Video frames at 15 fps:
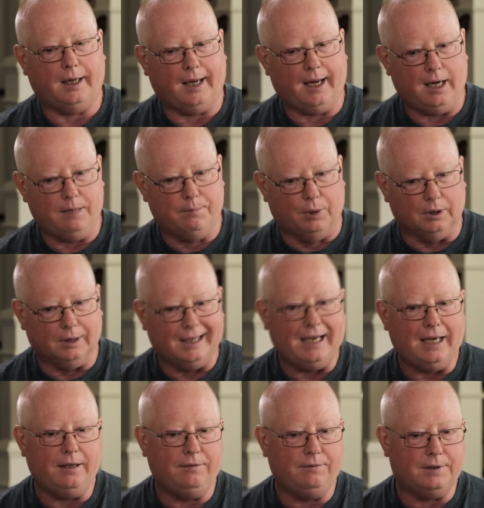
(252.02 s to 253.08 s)
He
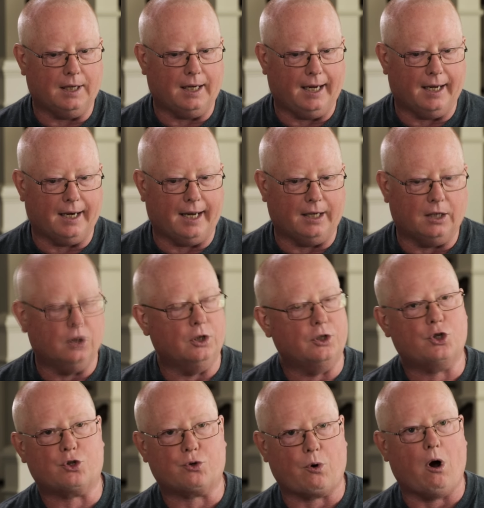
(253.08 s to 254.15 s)
believed in a
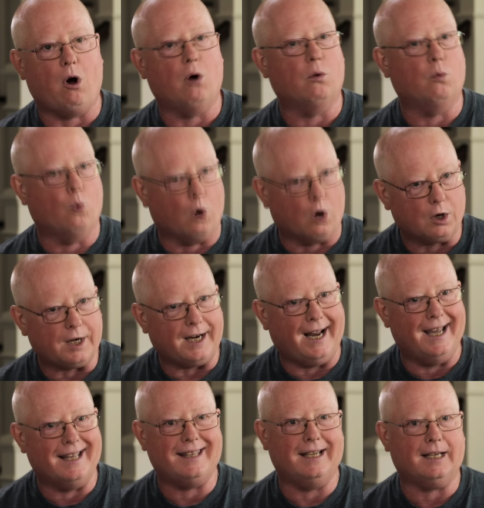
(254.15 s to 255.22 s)
good, strong work
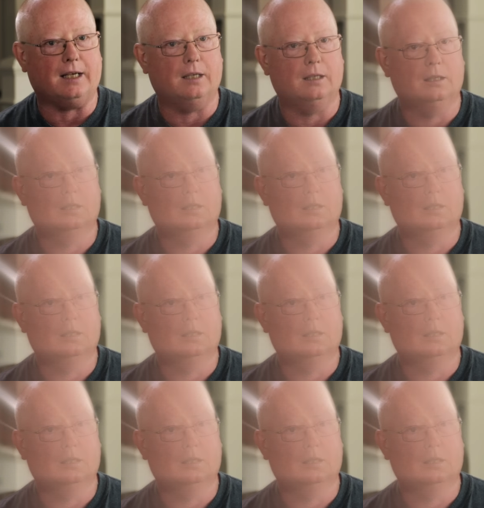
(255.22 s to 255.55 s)
ethic.